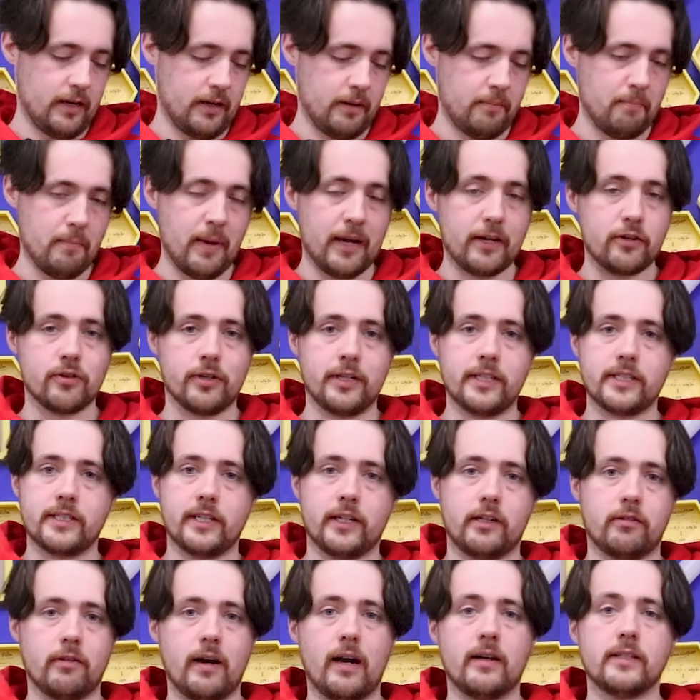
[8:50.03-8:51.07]
Make sure you
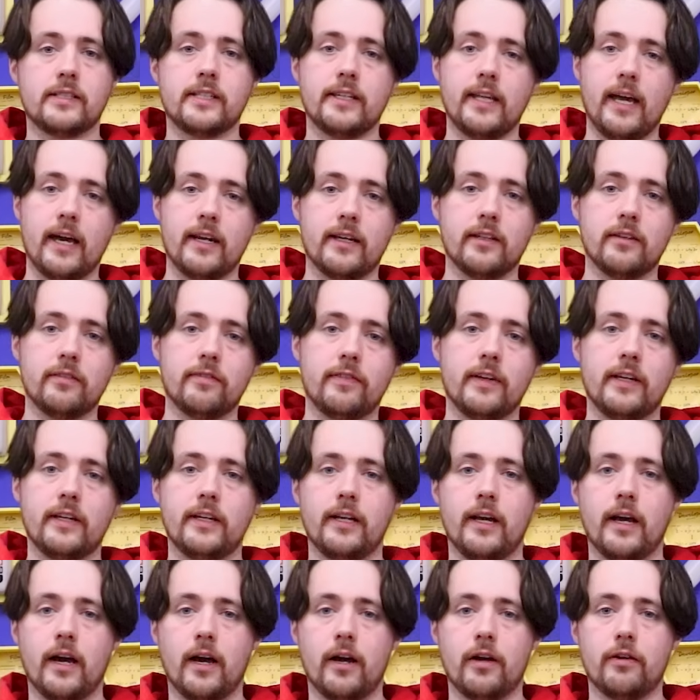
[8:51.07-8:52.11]
stick around to the end of the
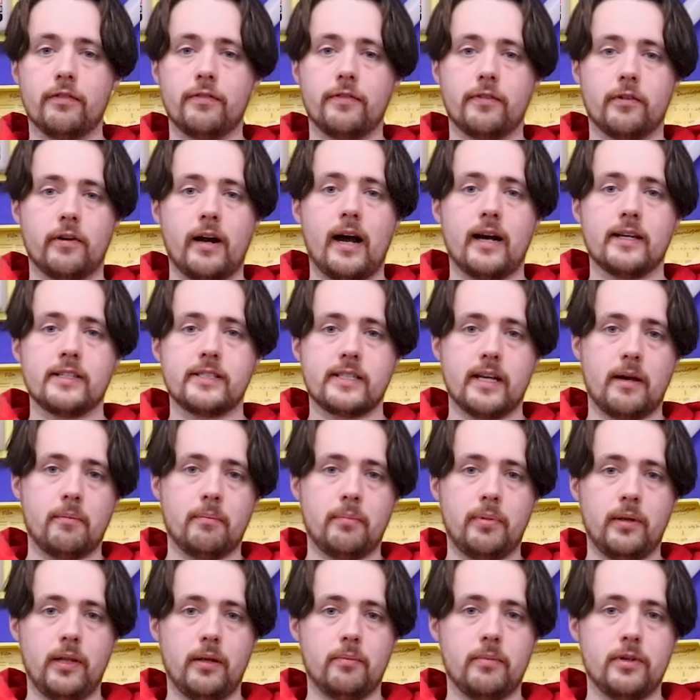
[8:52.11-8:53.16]
video for our
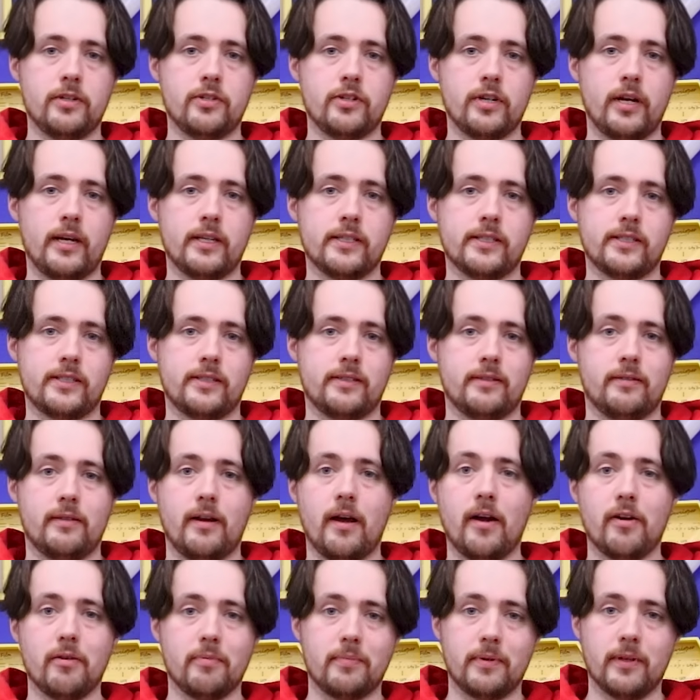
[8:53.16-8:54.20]
sample images. I
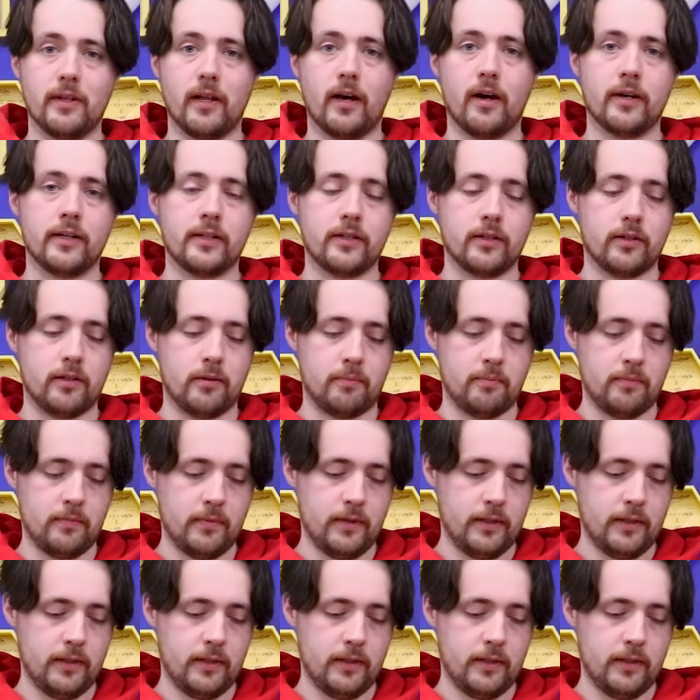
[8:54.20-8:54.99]
hope you like them.